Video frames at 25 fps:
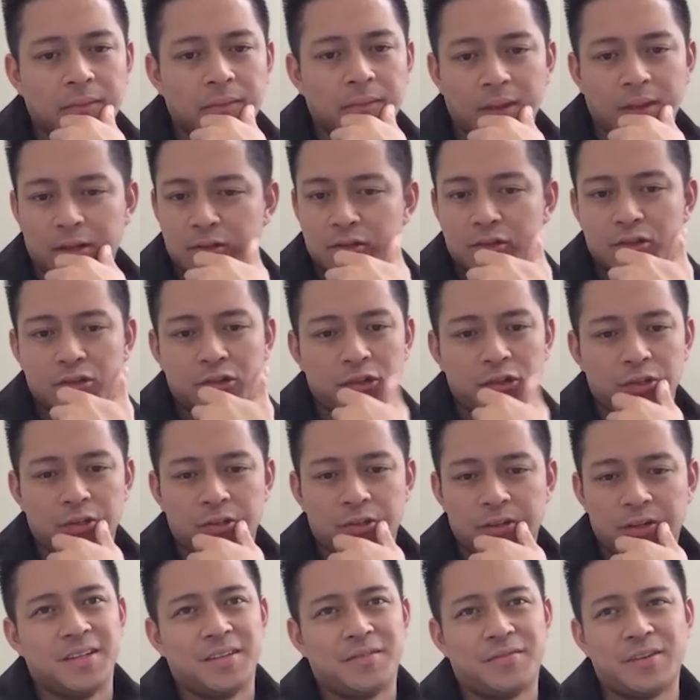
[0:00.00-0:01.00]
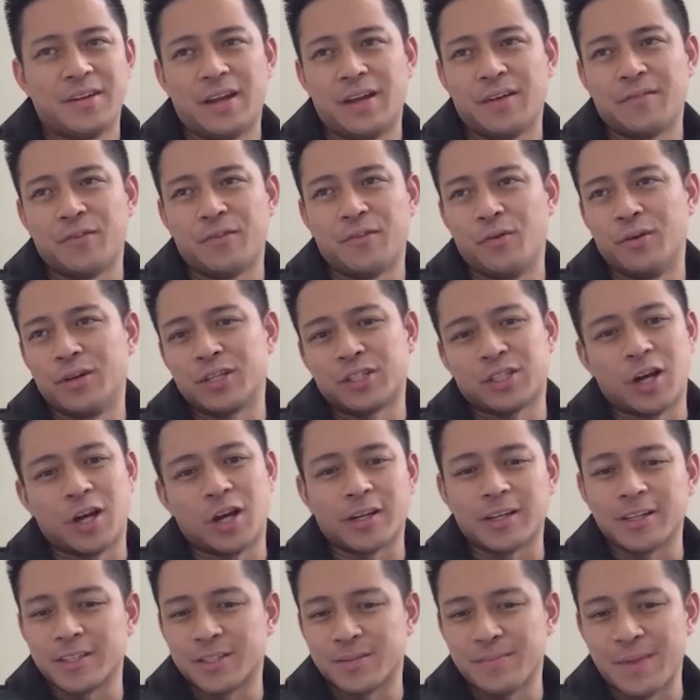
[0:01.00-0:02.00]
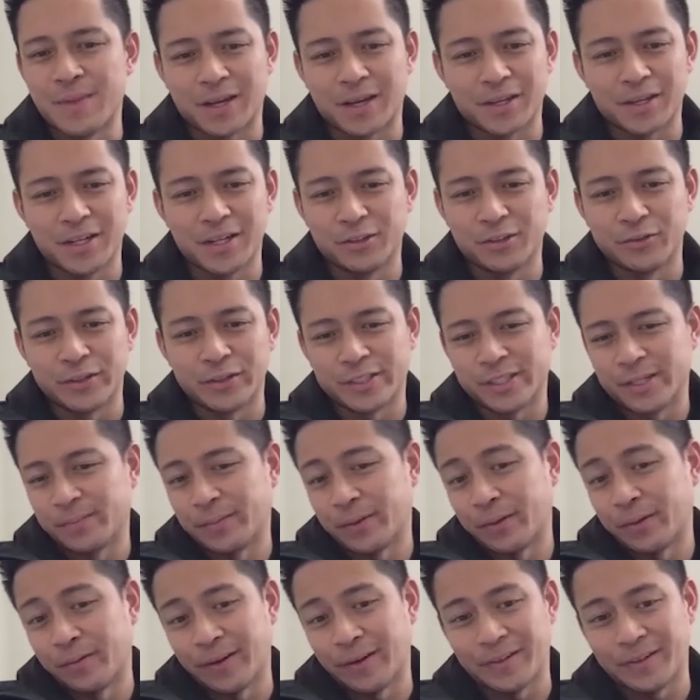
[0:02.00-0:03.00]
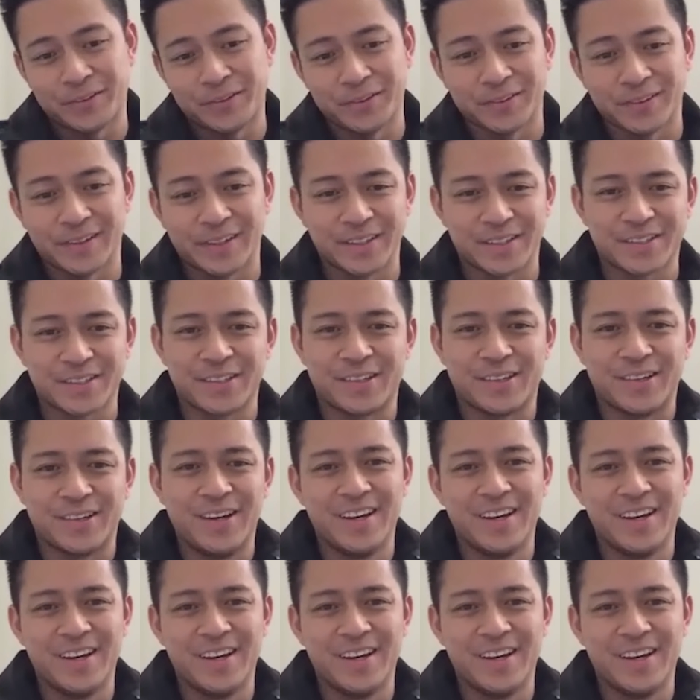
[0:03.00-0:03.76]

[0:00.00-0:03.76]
That's true. If no one is talking smack, you're not doing something right, too, right? So